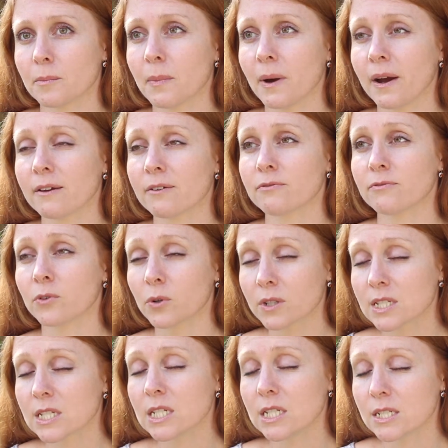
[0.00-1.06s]
my
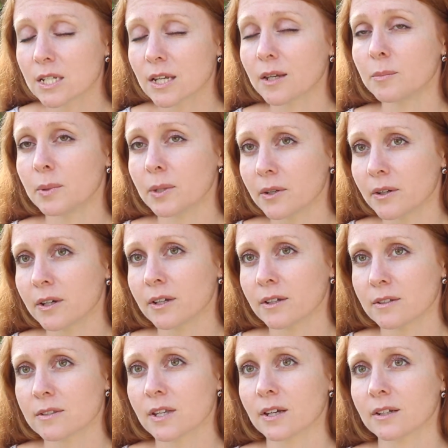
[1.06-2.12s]
14-day
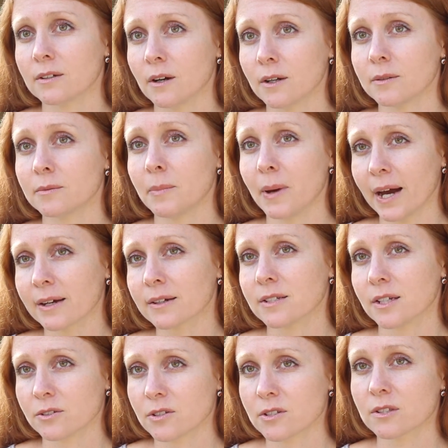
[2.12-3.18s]
periods had gone back
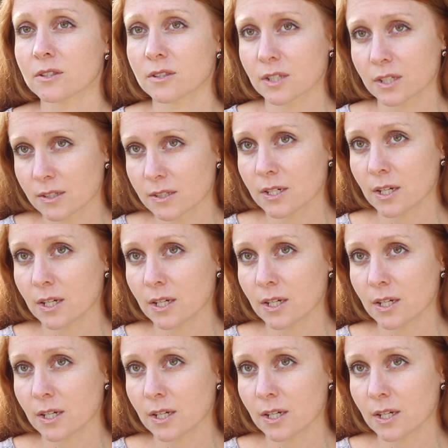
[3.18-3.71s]
down to 6